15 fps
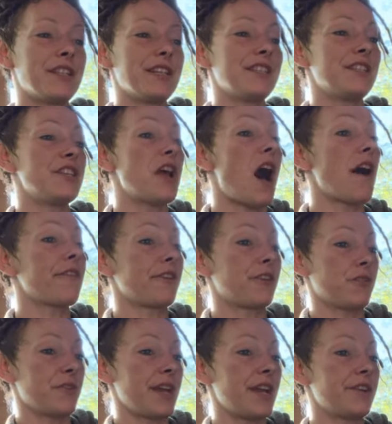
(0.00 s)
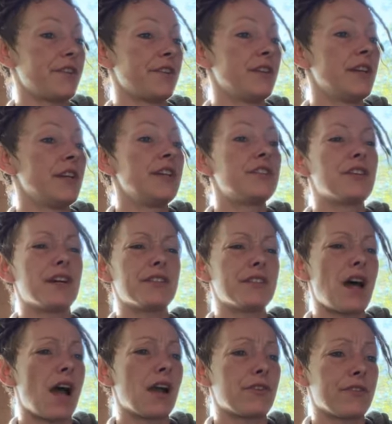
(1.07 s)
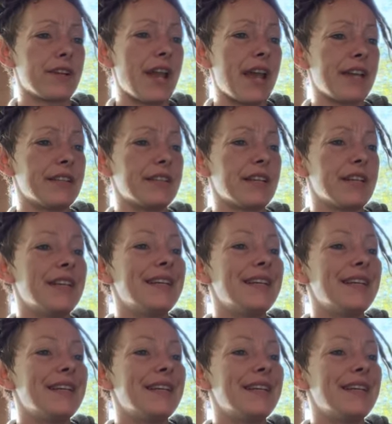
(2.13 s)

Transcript: is not the creator, does not create.